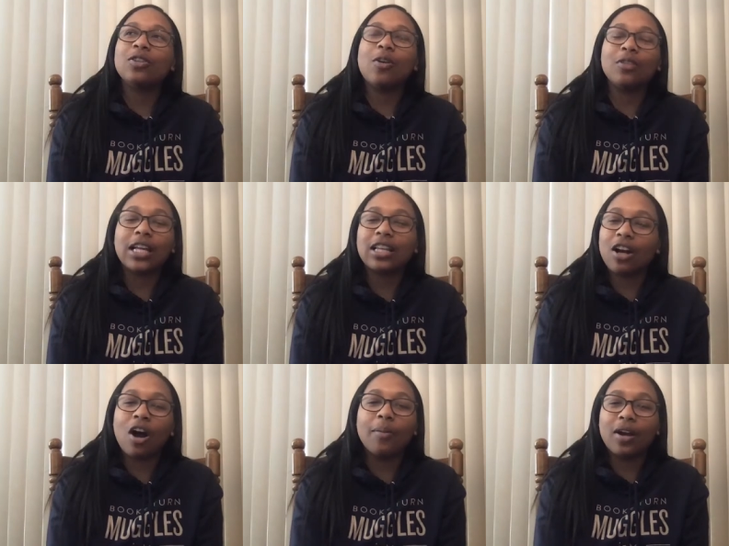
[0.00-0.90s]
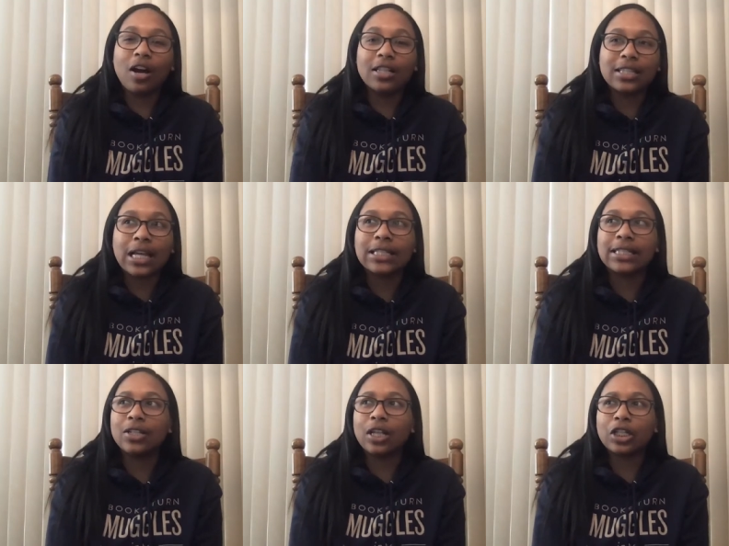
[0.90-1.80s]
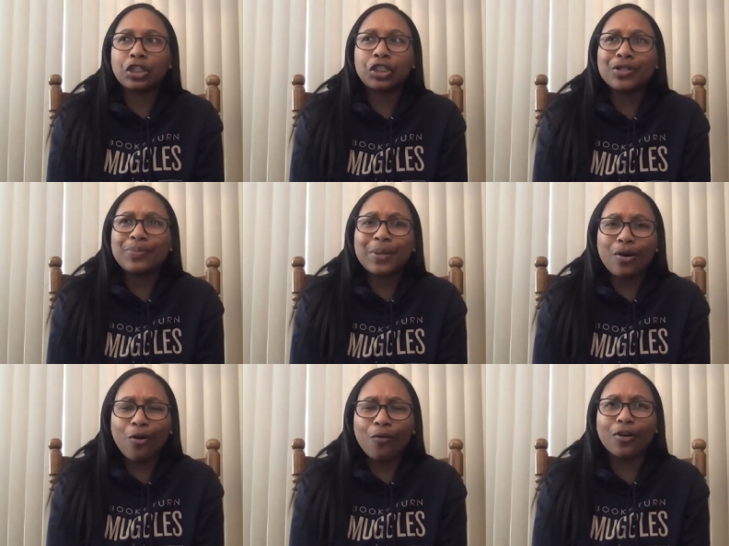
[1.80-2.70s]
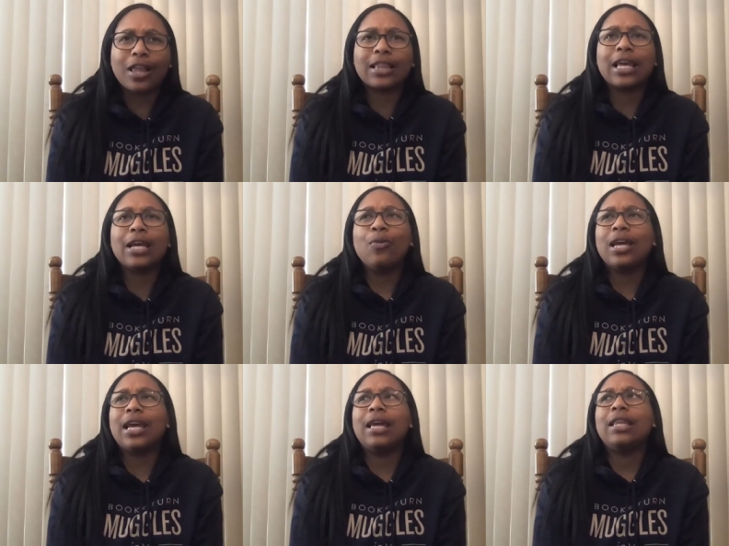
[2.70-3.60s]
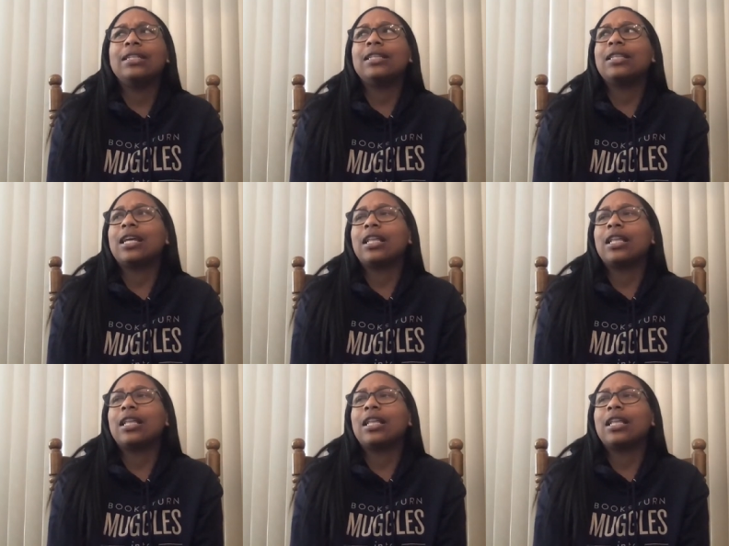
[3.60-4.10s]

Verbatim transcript: go like the Comic Cons, like still like the show's been over. Like they went and they did like